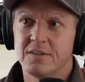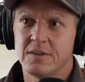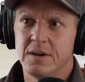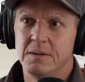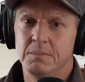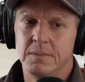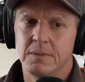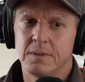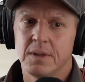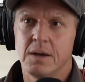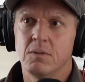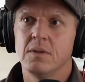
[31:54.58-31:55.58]
time.
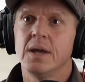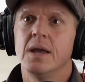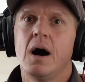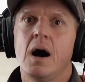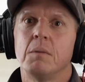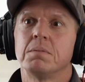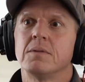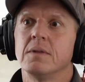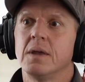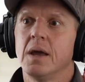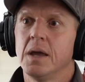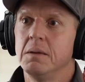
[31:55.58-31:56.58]
They upped the
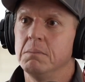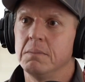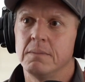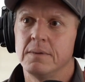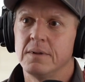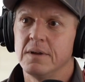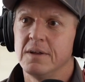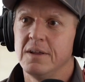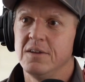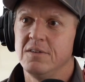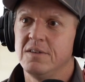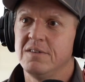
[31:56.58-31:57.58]
game
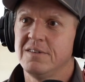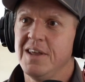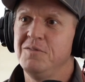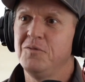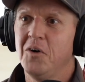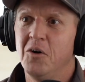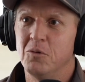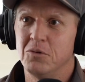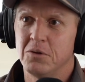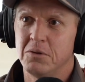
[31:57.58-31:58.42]
like tenfold.